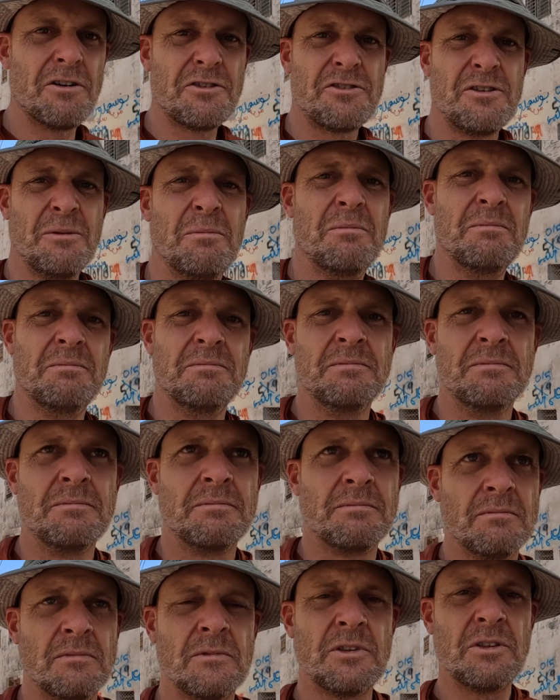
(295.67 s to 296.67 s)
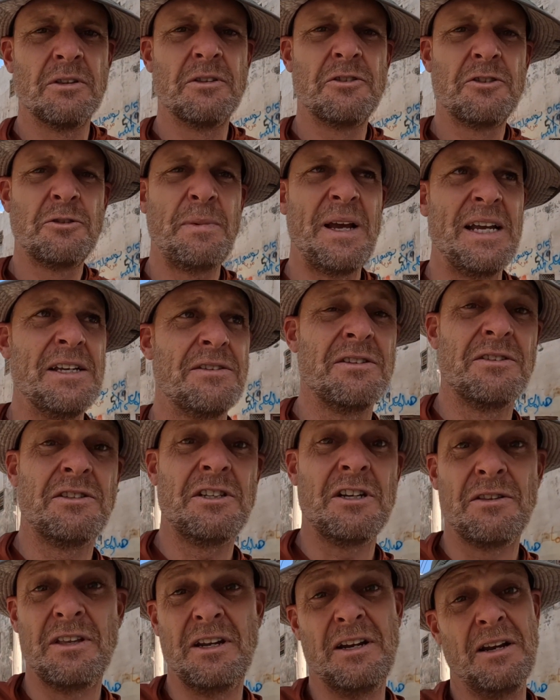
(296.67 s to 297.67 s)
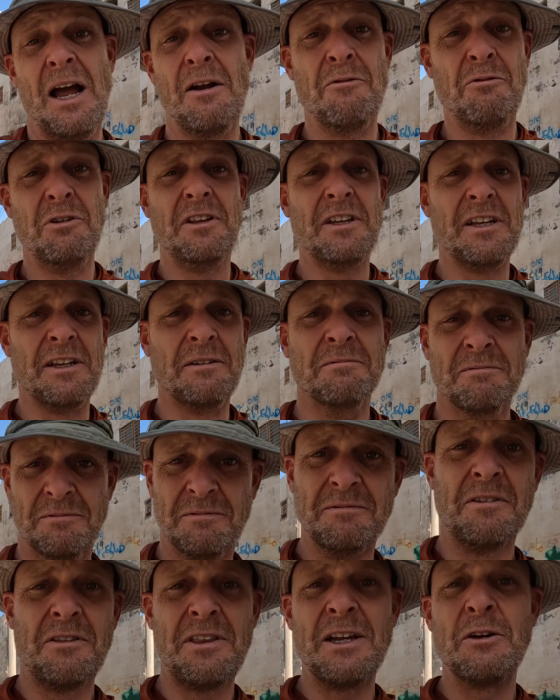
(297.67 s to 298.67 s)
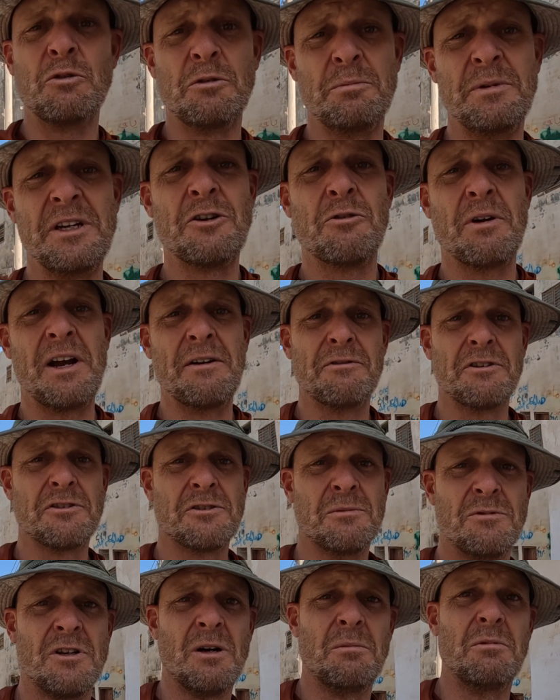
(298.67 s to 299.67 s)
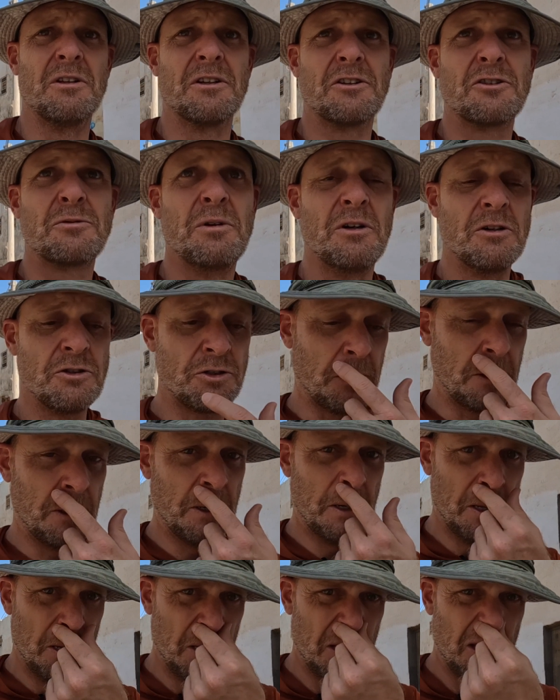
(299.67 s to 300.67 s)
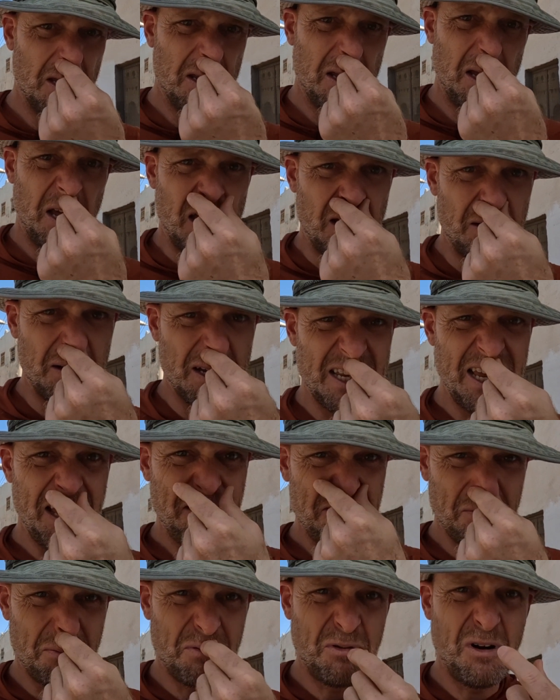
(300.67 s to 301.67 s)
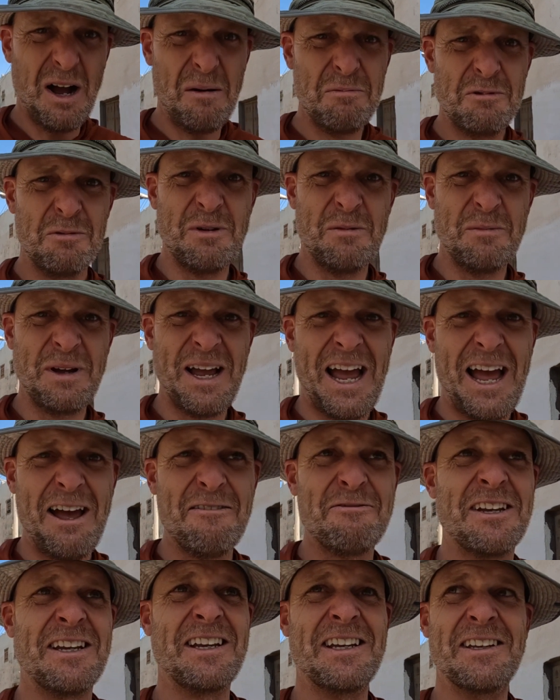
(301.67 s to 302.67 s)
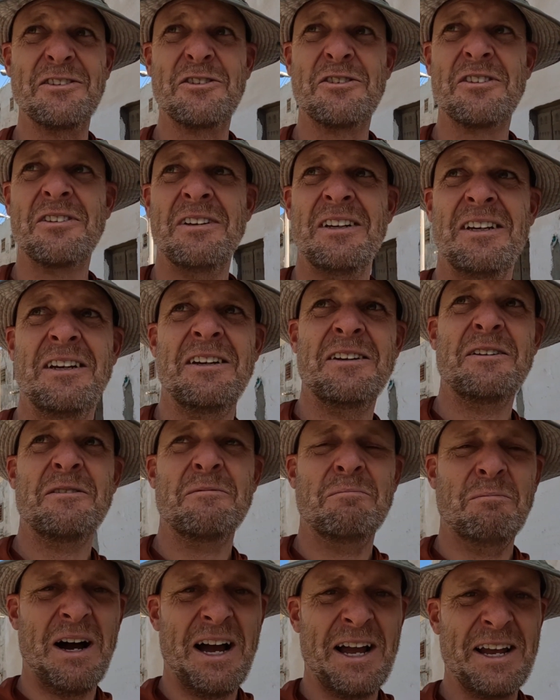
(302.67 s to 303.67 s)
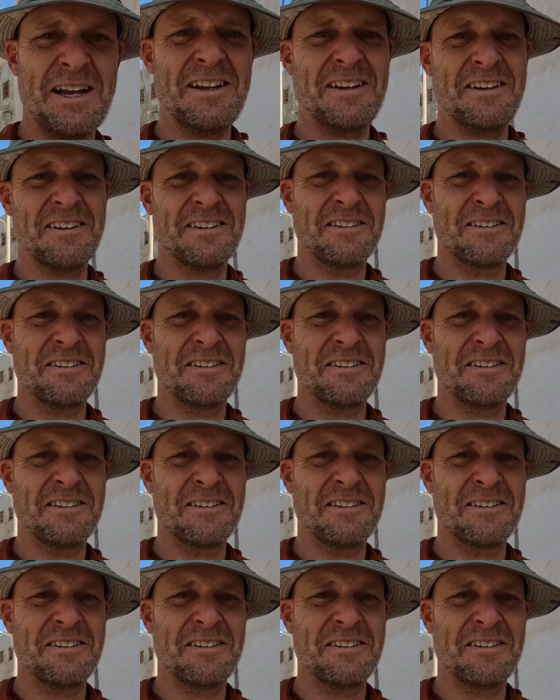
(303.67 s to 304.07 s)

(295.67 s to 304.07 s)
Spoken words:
some spaces here that I really think would be great for some double exposure. Again, the problem I'm having is my